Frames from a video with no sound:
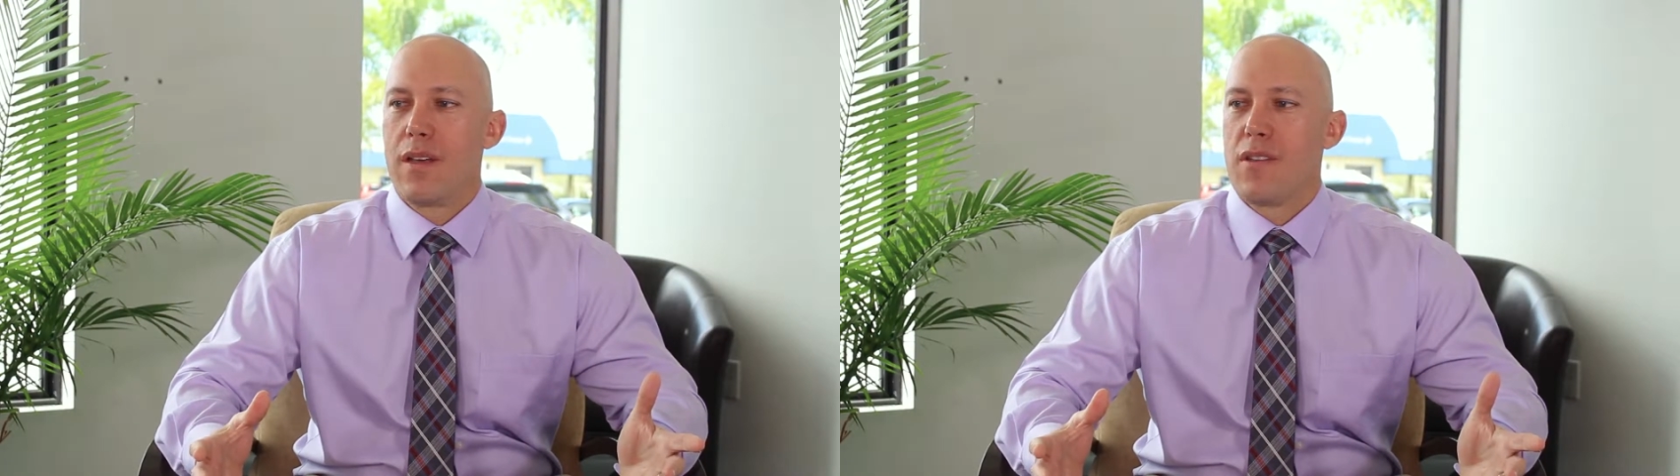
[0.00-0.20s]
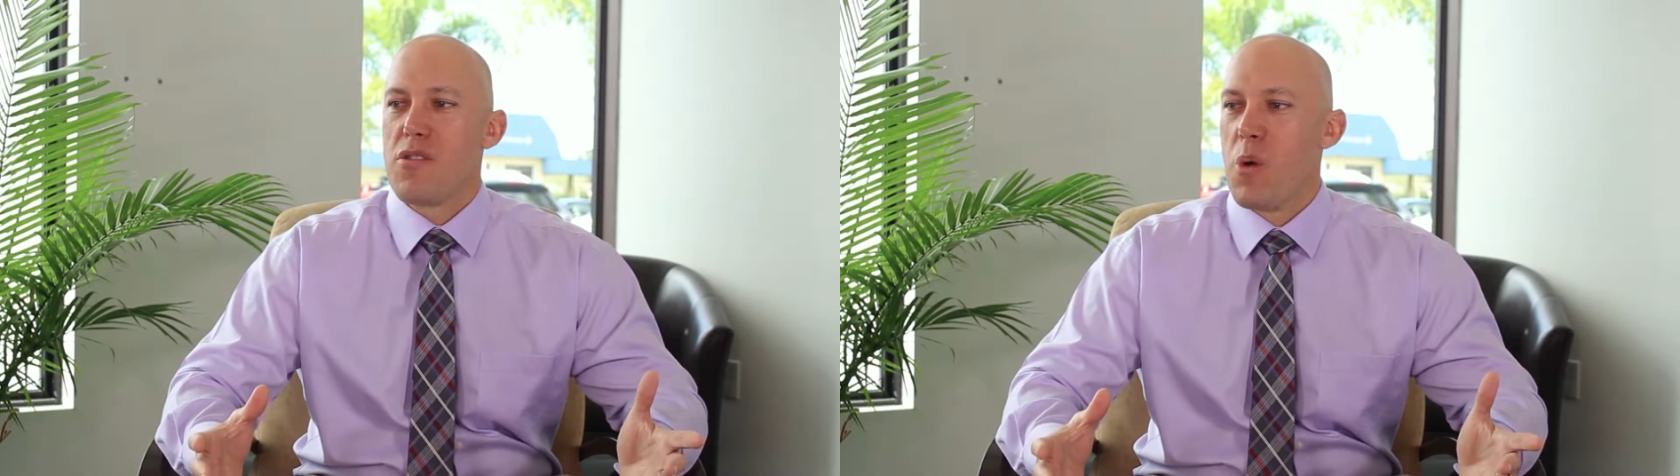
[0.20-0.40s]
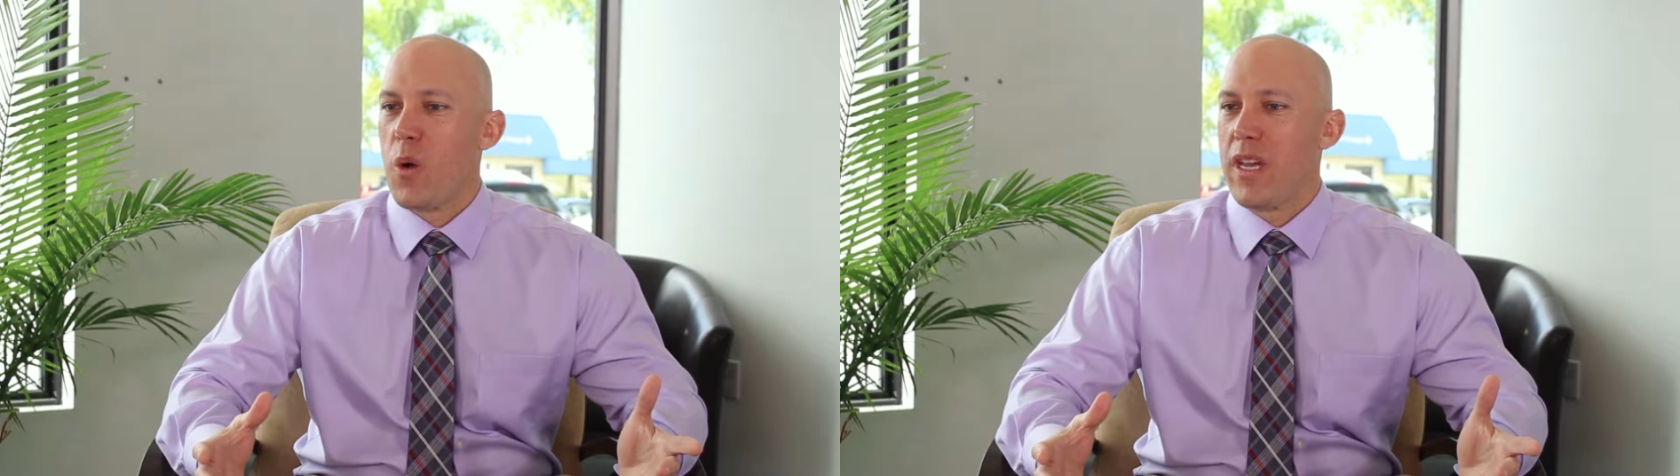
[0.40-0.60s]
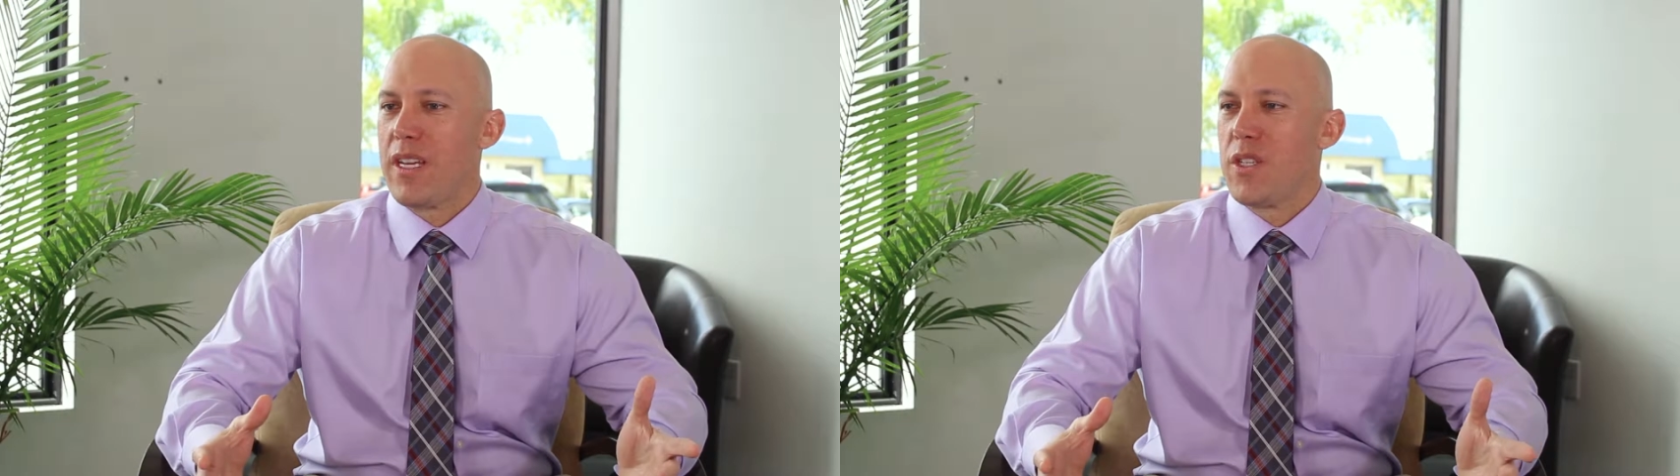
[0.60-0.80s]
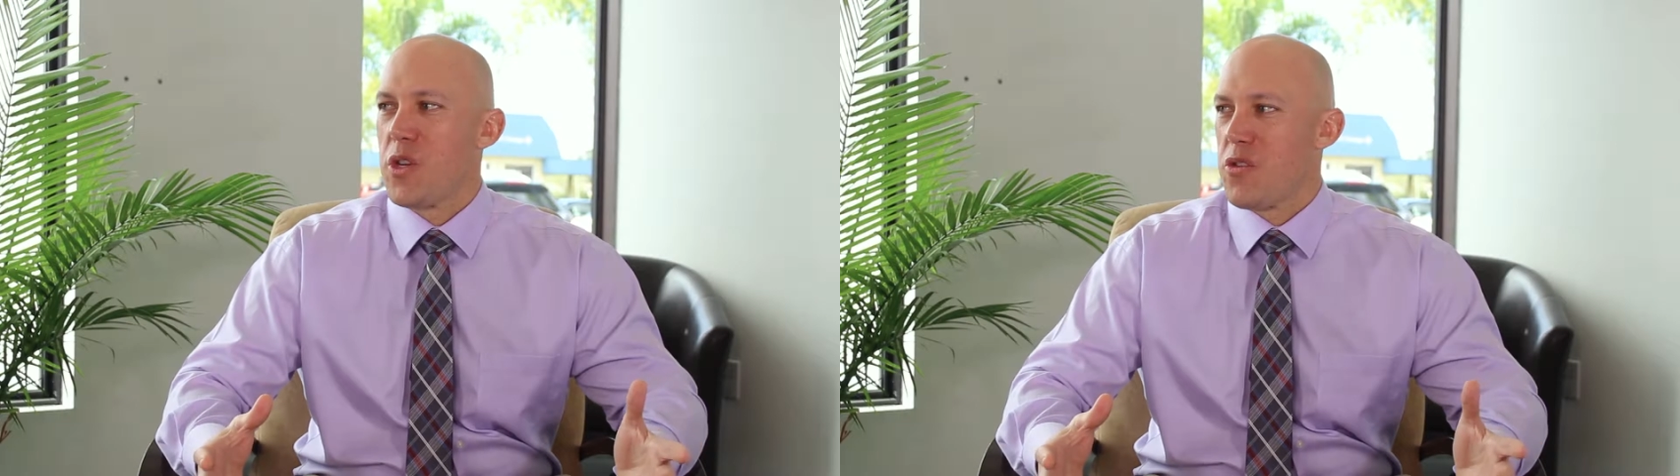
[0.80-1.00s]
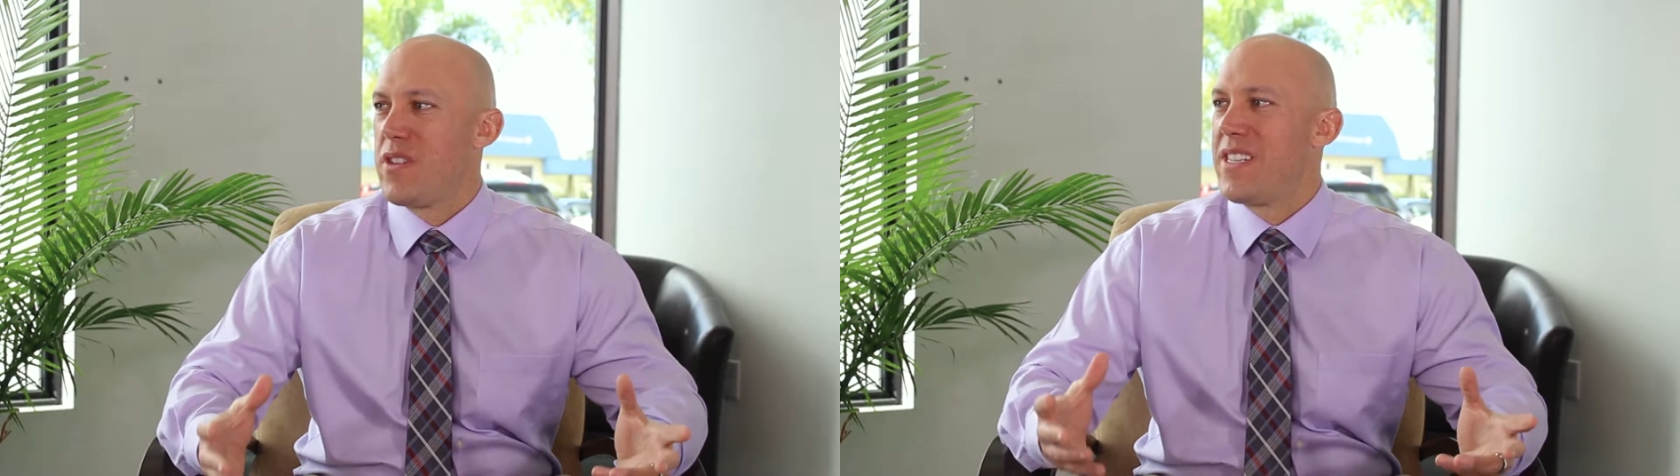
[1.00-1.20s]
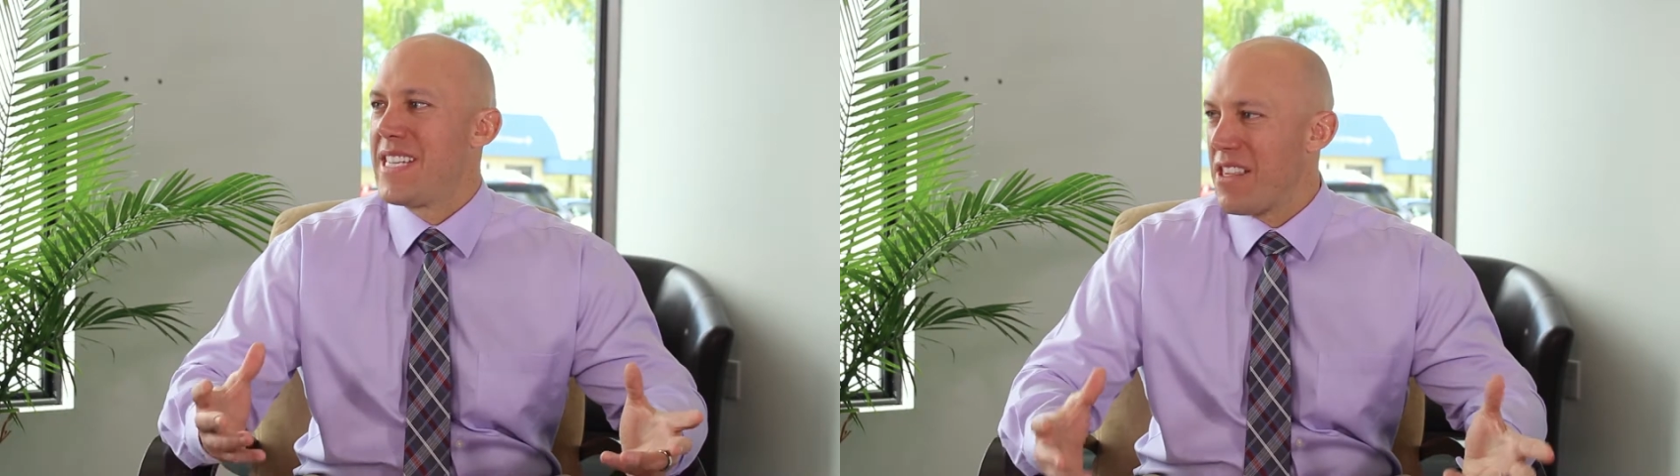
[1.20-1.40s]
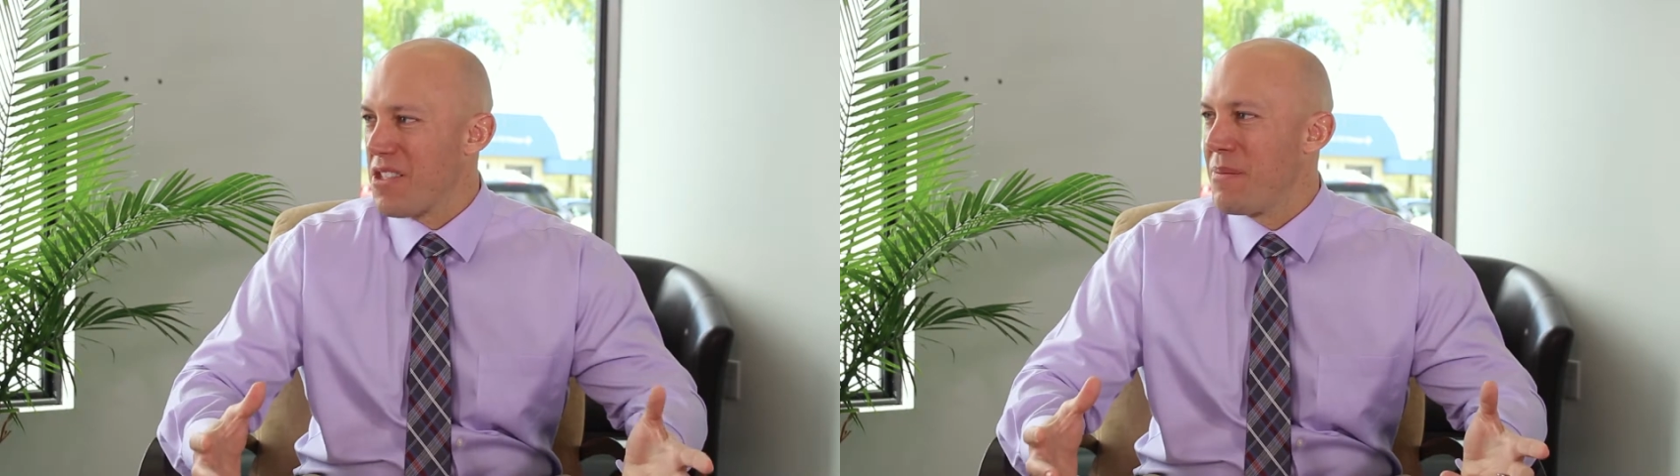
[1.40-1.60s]
smoking just
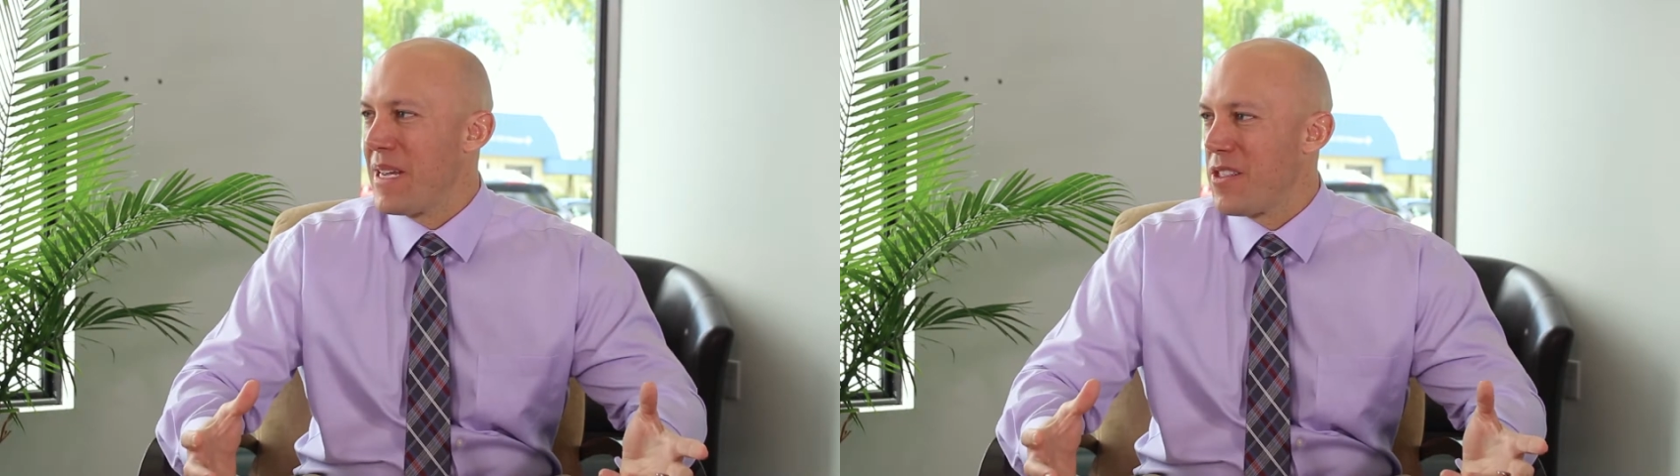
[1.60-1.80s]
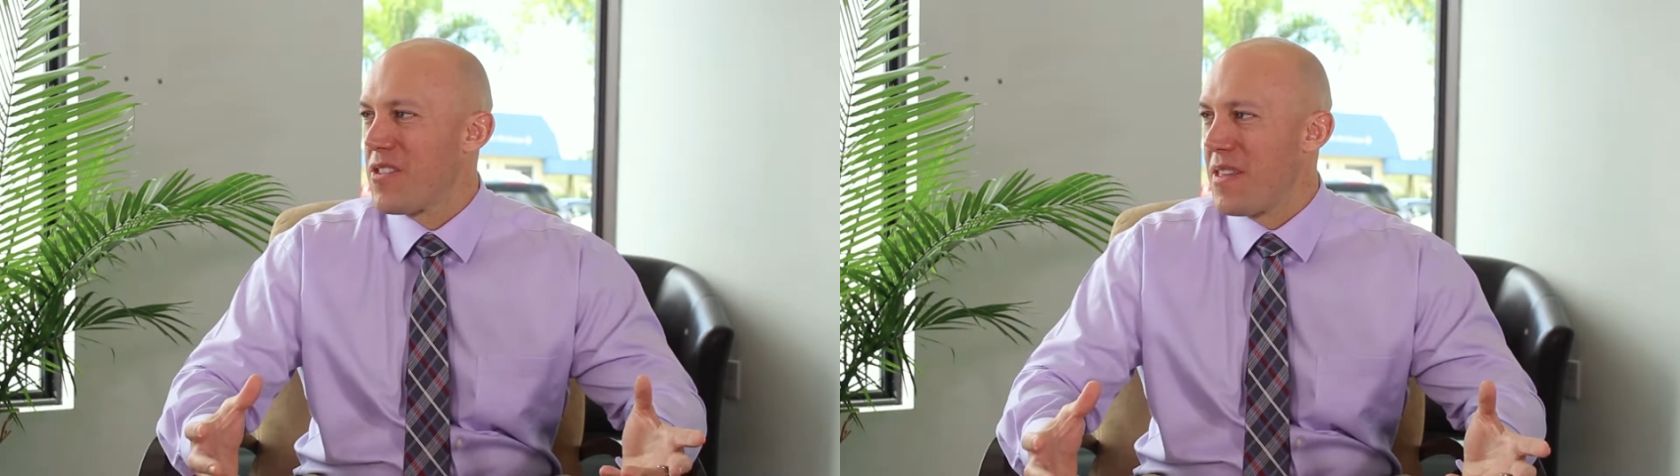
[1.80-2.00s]
decimates